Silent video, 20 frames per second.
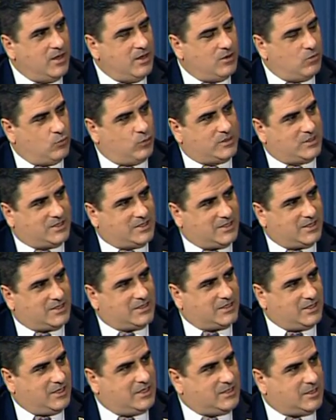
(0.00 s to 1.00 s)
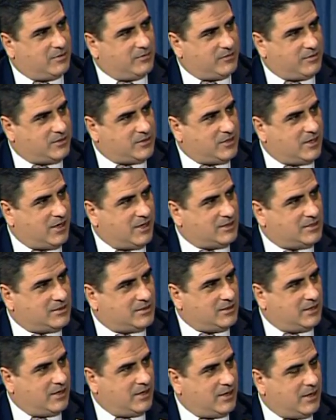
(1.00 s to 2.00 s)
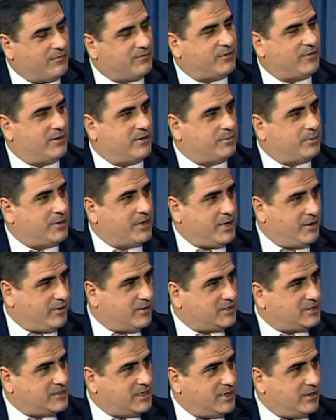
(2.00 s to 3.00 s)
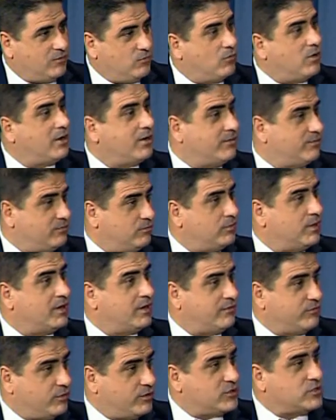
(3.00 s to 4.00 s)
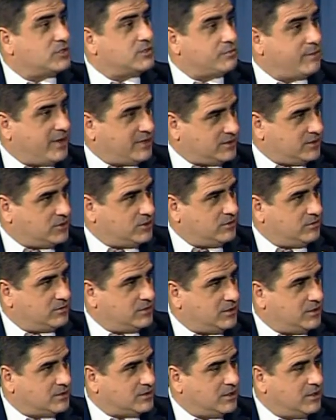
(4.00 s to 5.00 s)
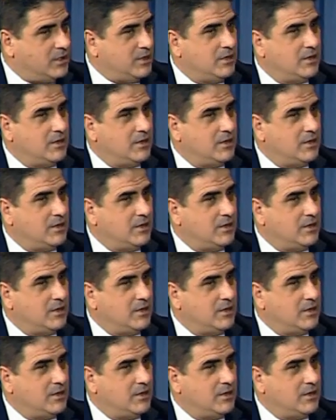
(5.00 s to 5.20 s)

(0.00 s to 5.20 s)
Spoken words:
with 6 seats up for toss, up for Eponier in the Senate. Yes. One of which is Massachusetts.